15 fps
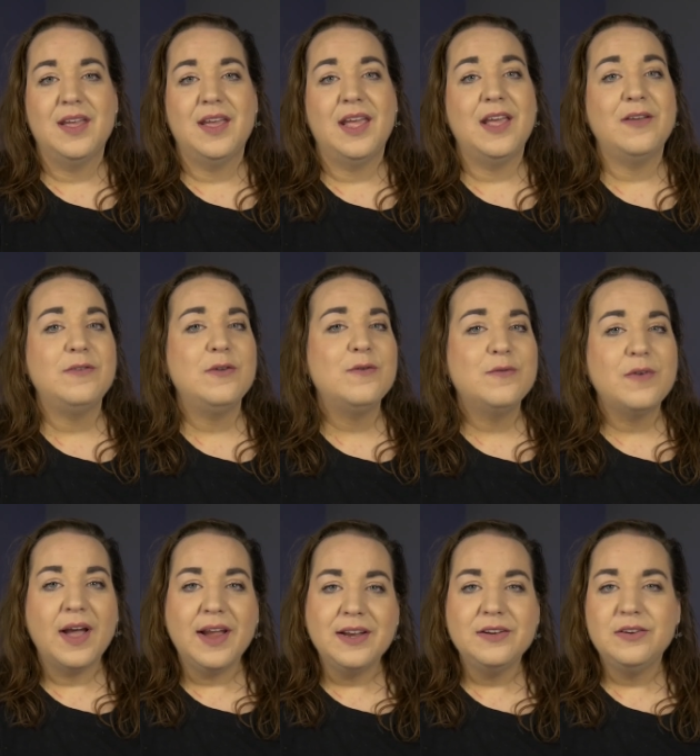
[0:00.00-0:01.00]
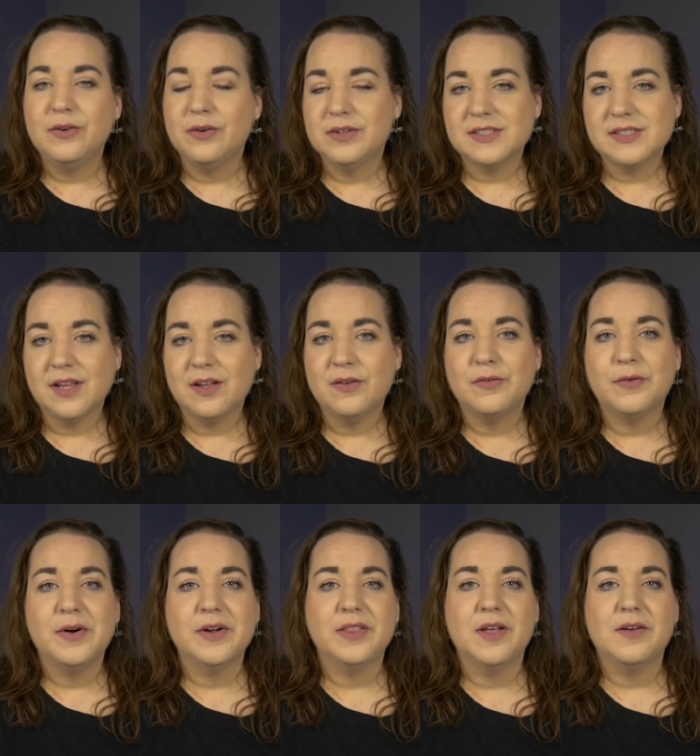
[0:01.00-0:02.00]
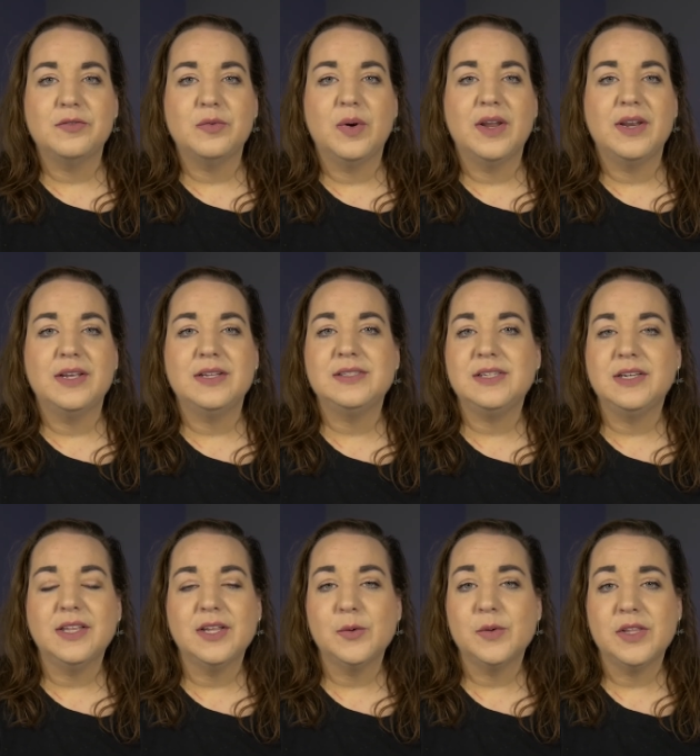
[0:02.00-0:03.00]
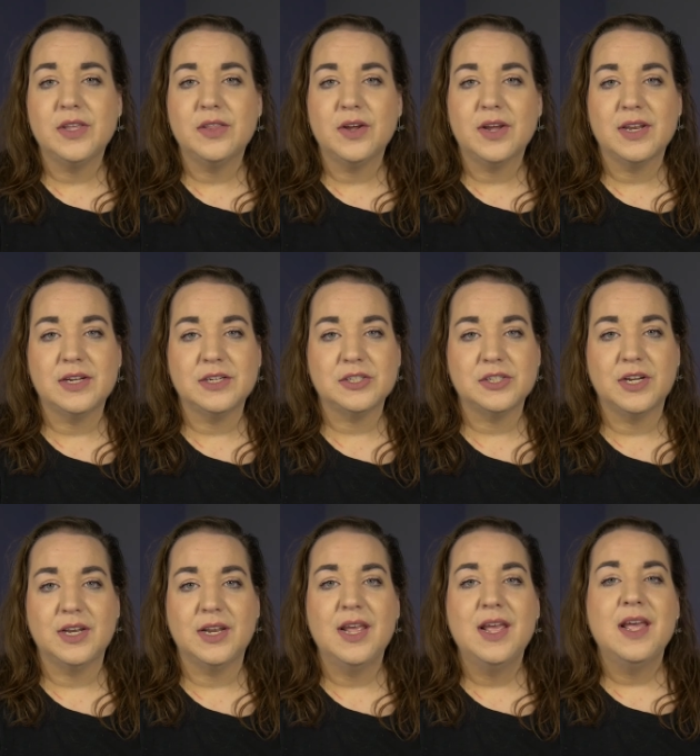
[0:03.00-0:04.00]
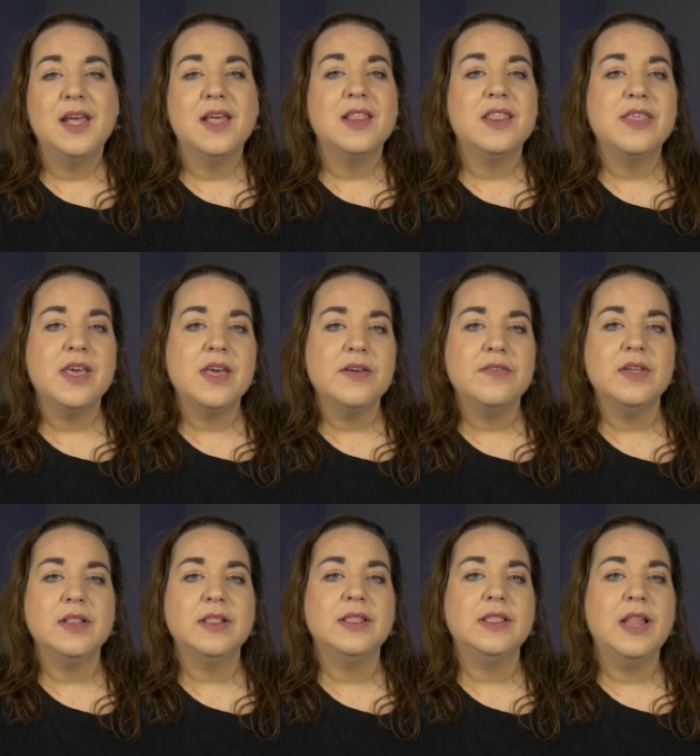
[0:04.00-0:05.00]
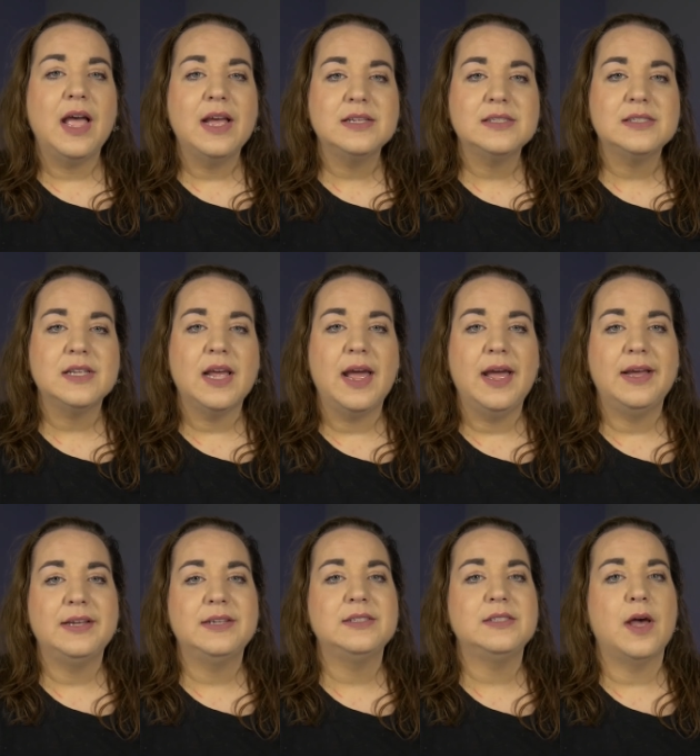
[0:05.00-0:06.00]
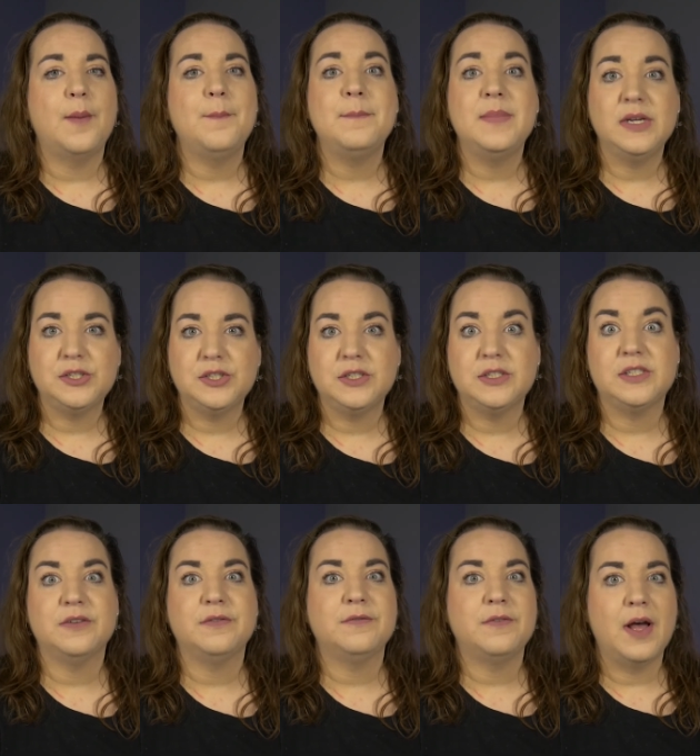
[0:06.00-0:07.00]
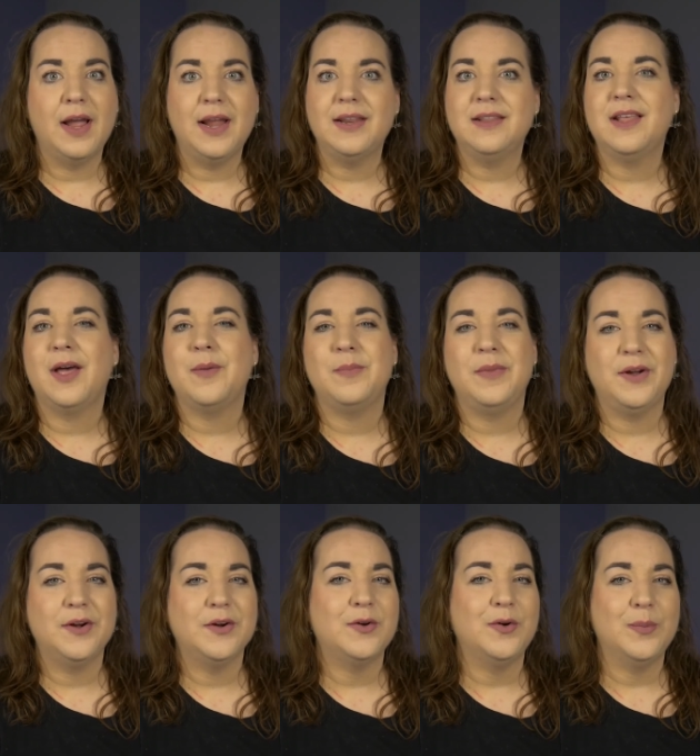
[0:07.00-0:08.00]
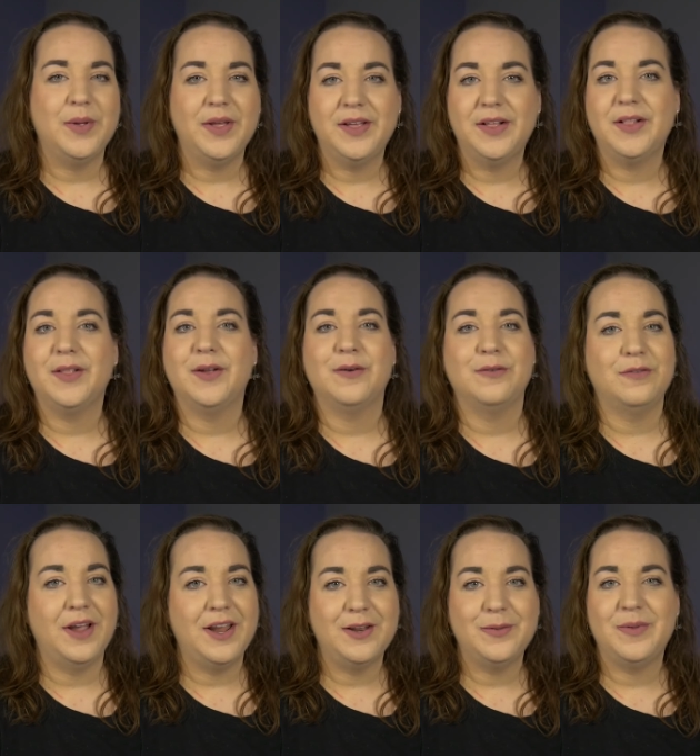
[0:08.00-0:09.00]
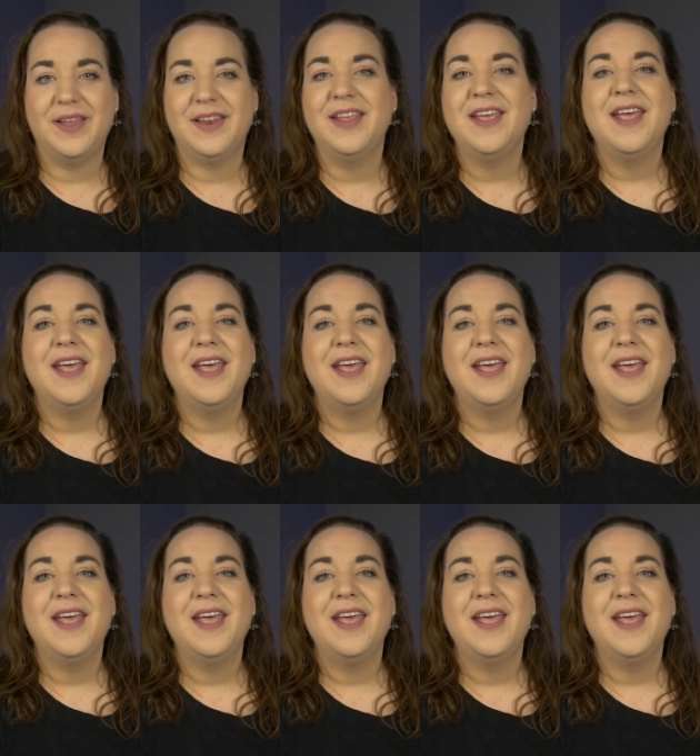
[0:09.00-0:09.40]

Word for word: If you find yourself or a loved one in dealing with either condition, think of it less as a mission to find that miracle pill or vitamin